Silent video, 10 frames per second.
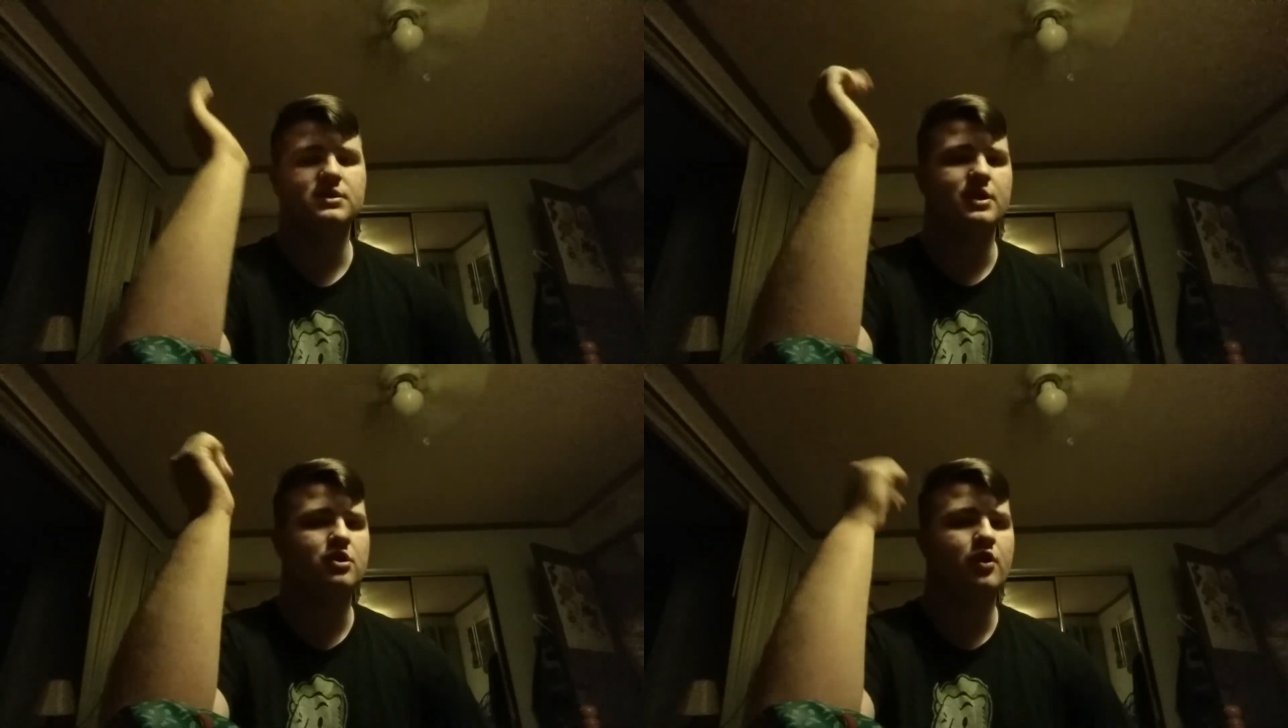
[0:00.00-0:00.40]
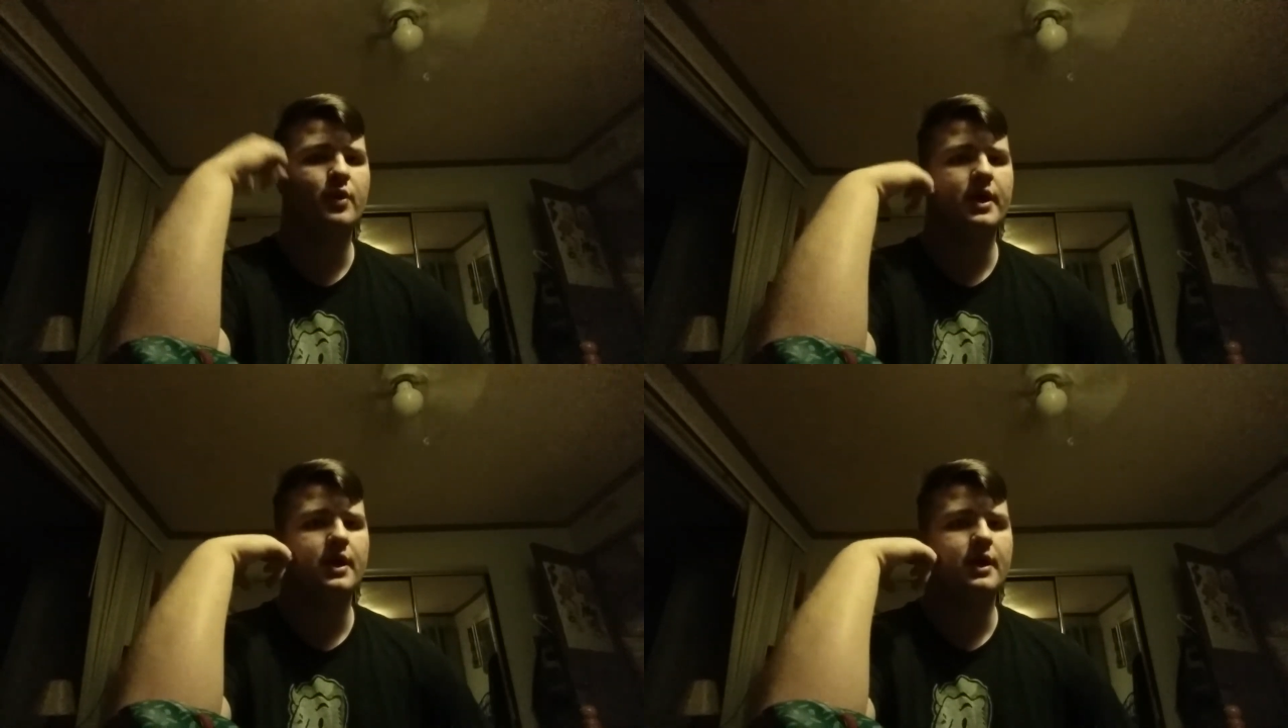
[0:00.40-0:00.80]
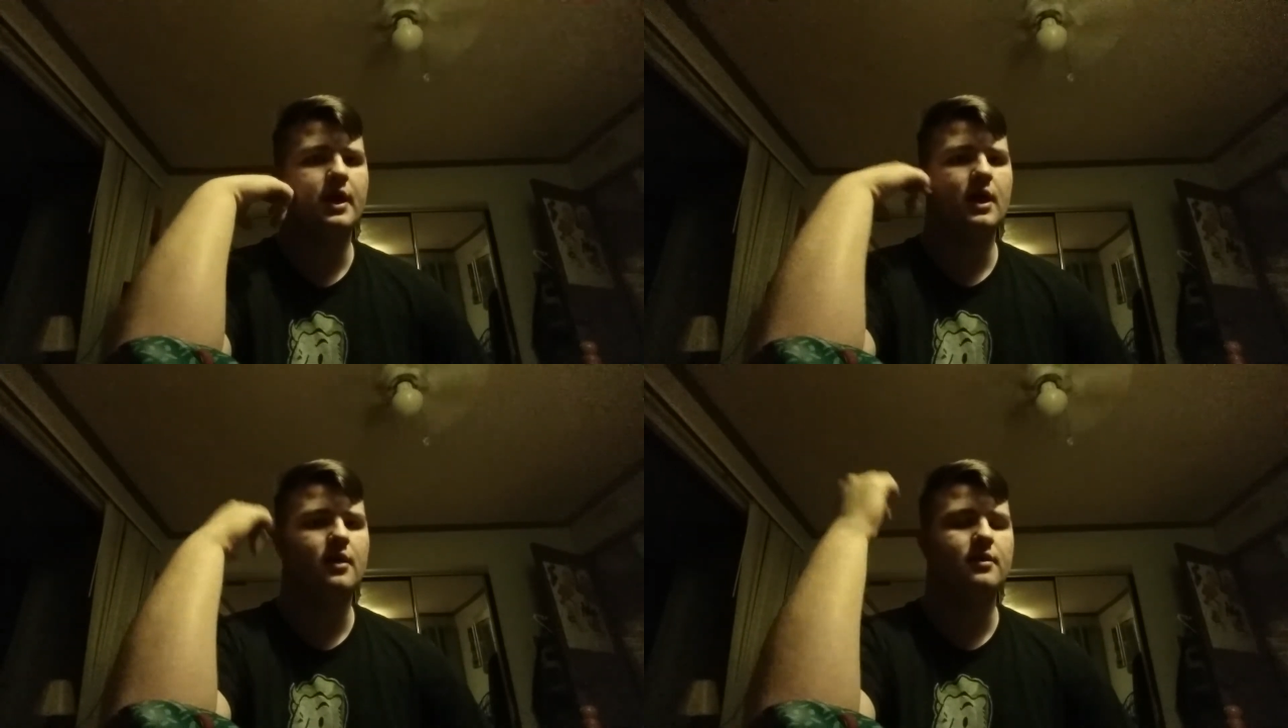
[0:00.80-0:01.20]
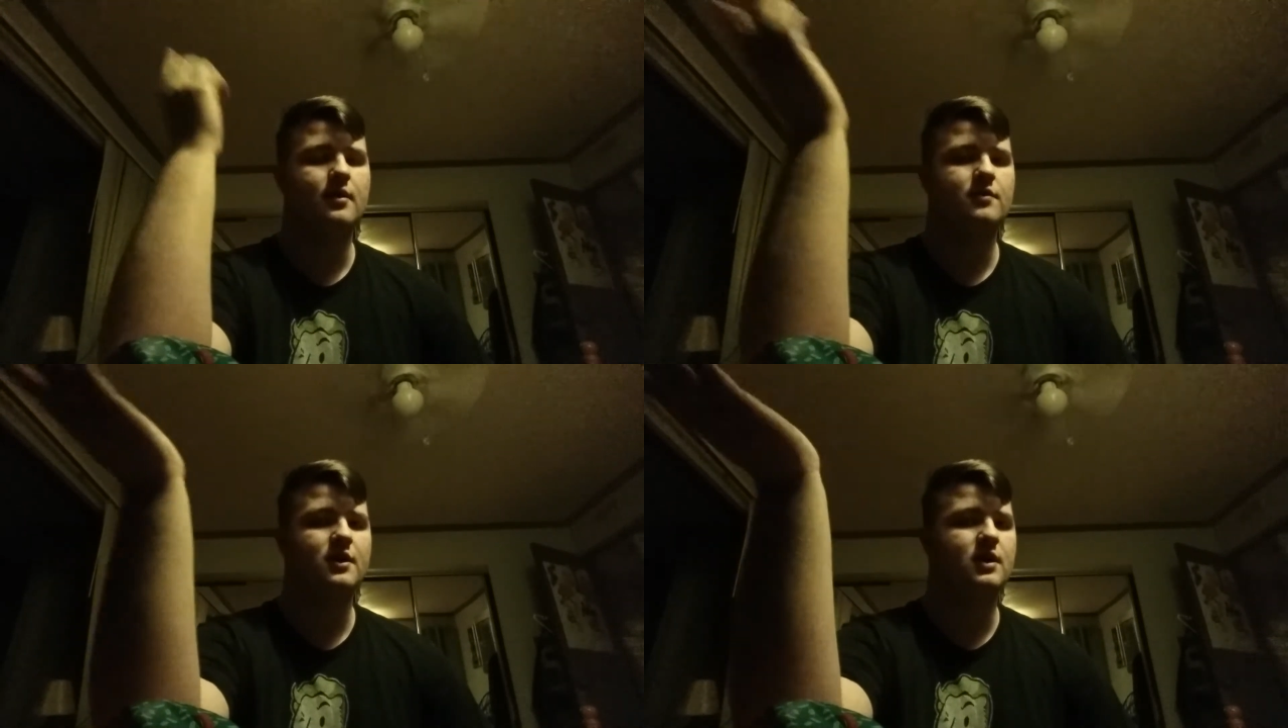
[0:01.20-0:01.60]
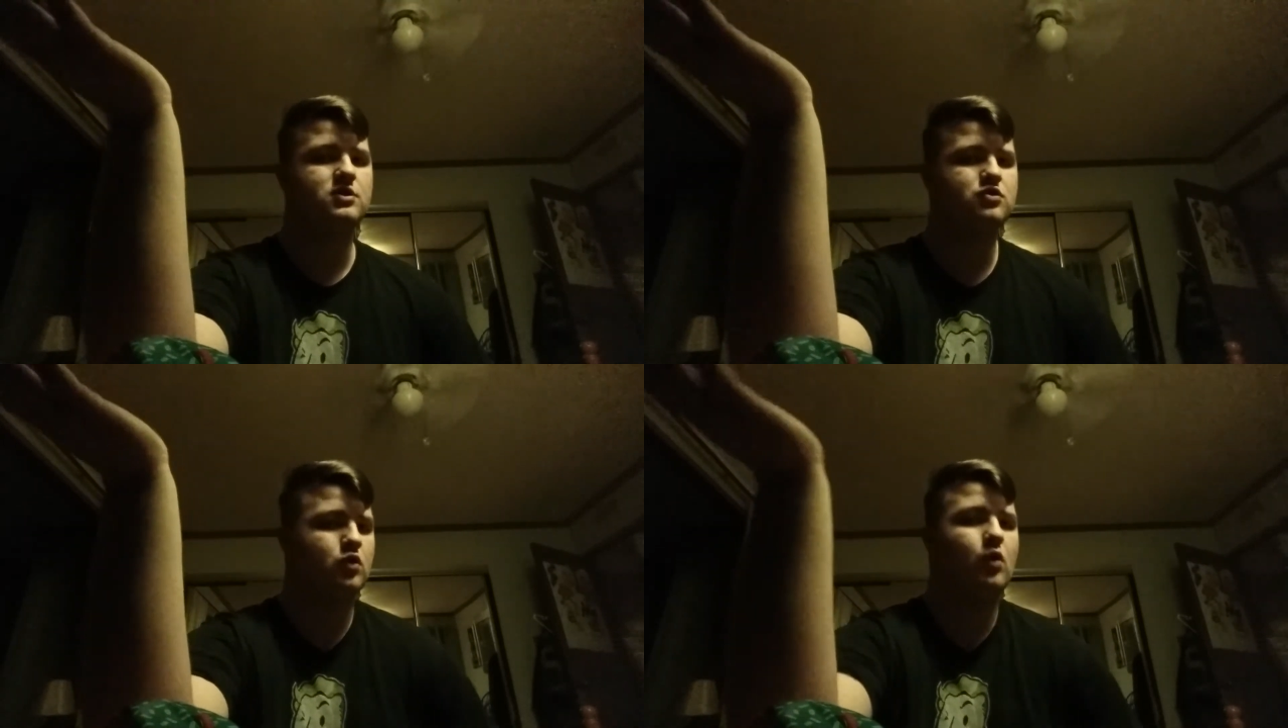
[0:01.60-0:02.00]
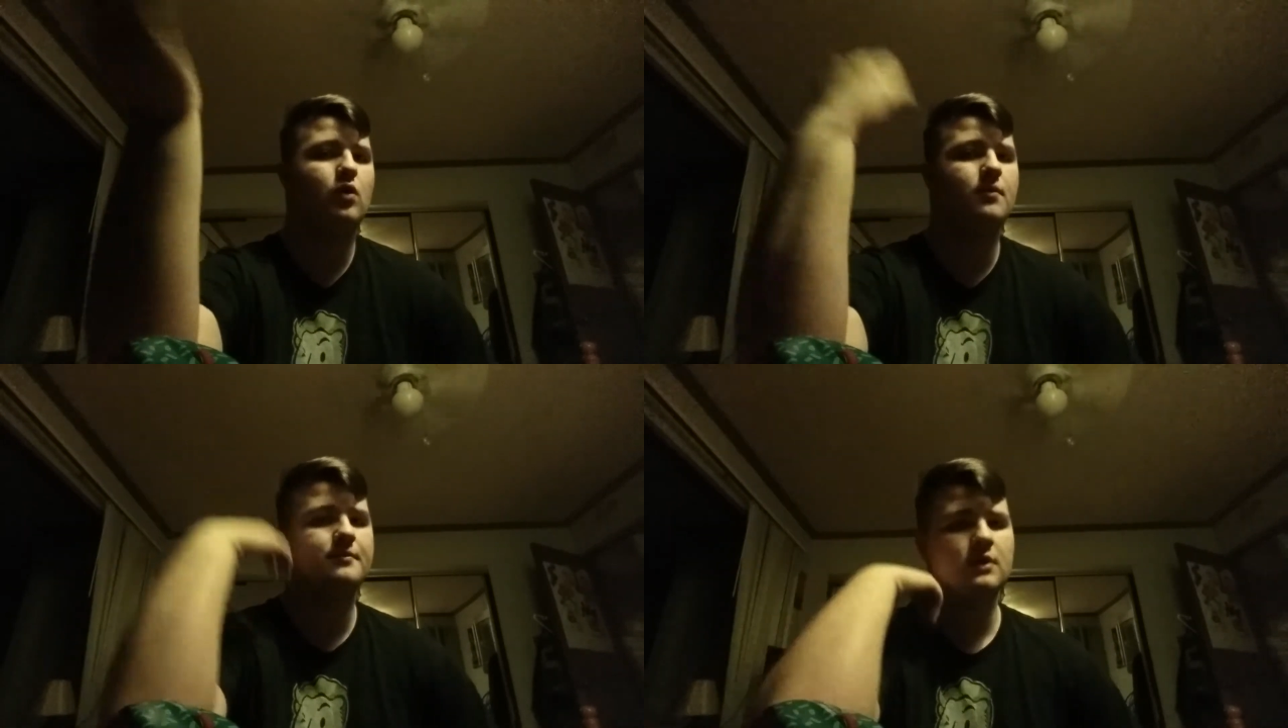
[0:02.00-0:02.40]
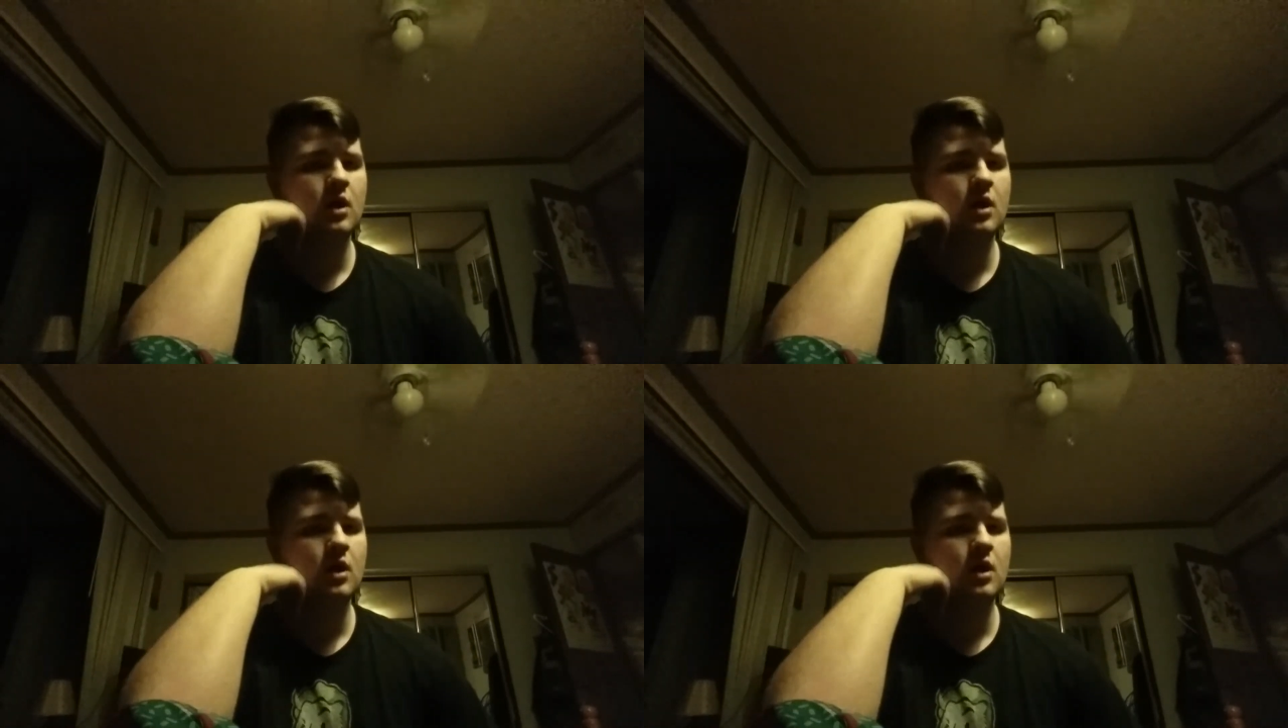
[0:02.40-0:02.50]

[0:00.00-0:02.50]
they do it, and they think it's cool.